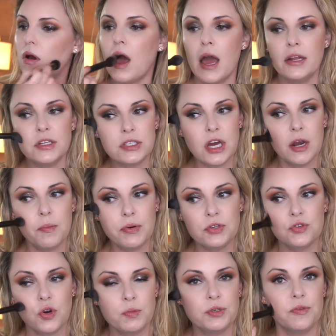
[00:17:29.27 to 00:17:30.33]
I just got a
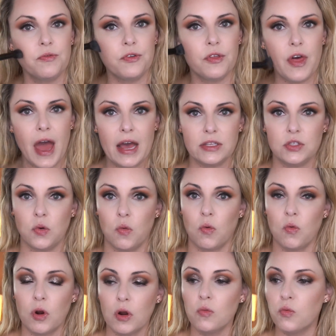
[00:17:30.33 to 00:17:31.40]
prescription for that, so
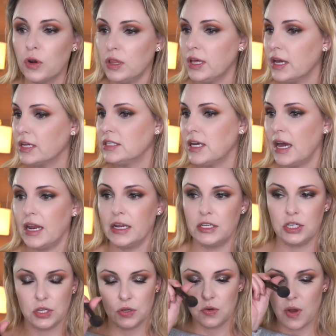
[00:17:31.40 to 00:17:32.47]
we're really excited
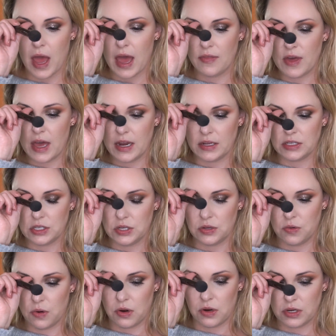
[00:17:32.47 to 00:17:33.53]
to add that
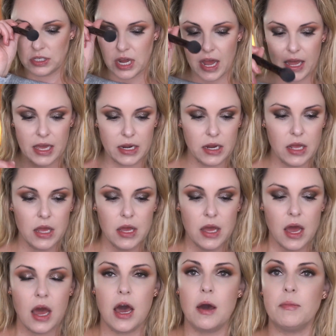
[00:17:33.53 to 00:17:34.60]
into her diet
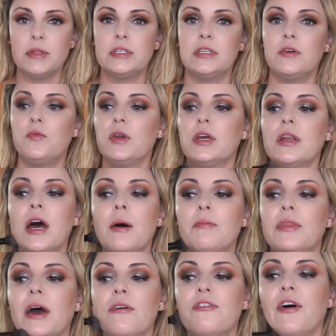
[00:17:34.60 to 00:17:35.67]
and see if we can
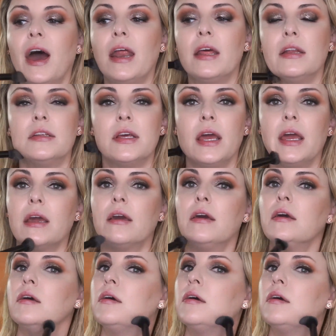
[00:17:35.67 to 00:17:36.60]
up that fat intake.